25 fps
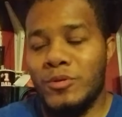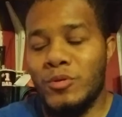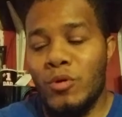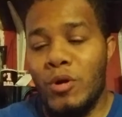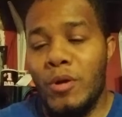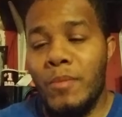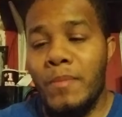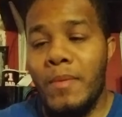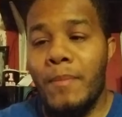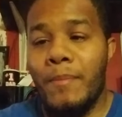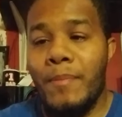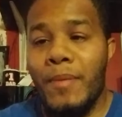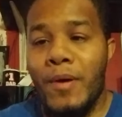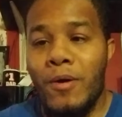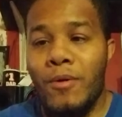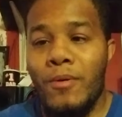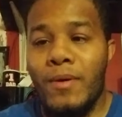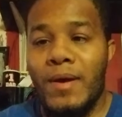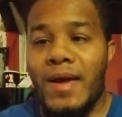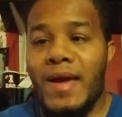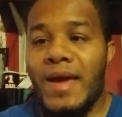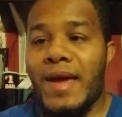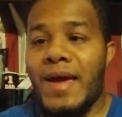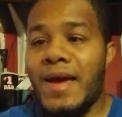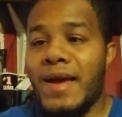tournament
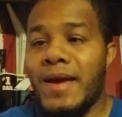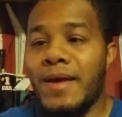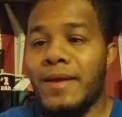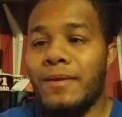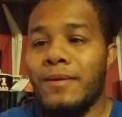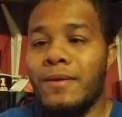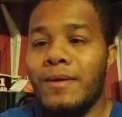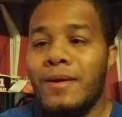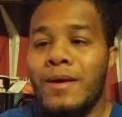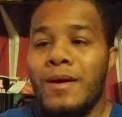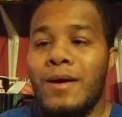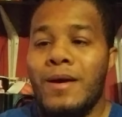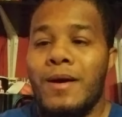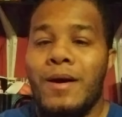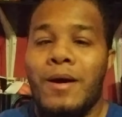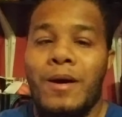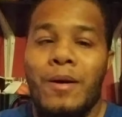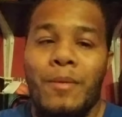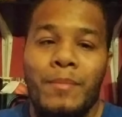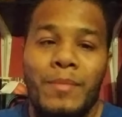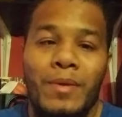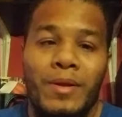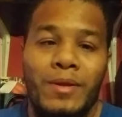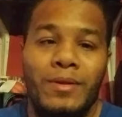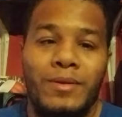belt and
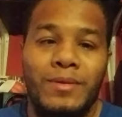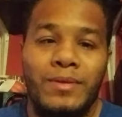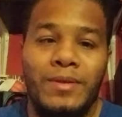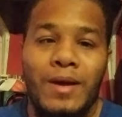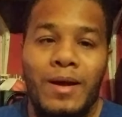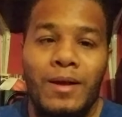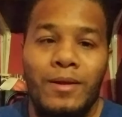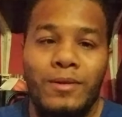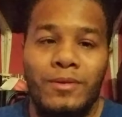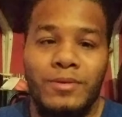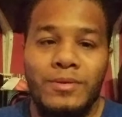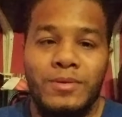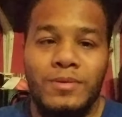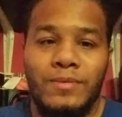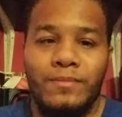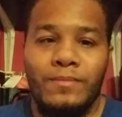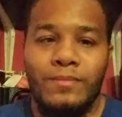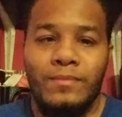$1 million.